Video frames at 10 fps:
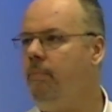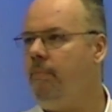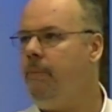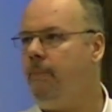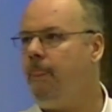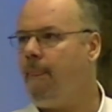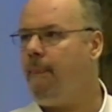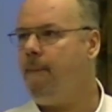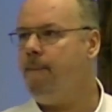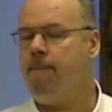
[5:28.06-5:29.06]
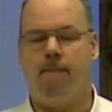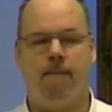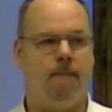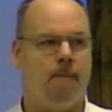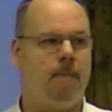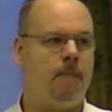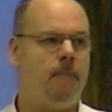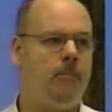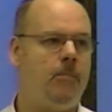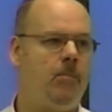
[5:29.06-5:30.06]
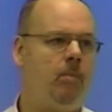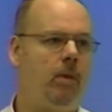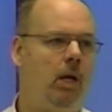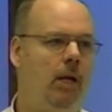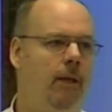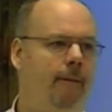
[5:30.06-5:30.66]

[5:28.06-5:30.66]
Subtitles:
Nobody speaks.